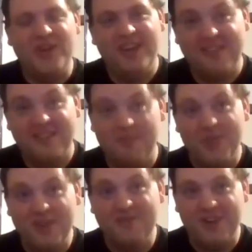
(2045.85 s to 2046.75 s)
He gets some
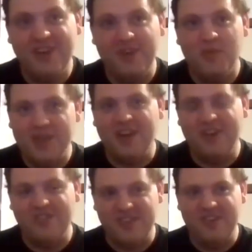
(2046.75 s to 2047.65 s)
pretty funny
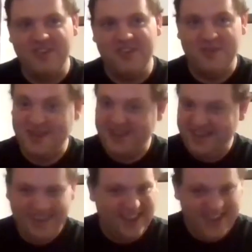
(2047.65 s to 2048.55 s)
one-liners in there.
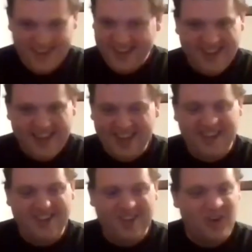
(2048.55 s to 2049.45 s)

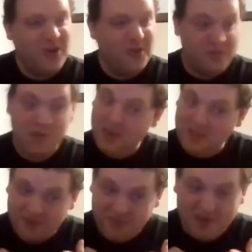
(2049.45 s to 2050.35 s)
And Carl yes. is probably
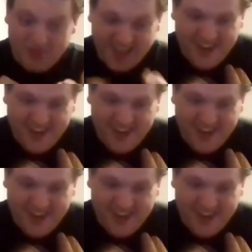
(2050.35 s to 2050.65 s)
my favorite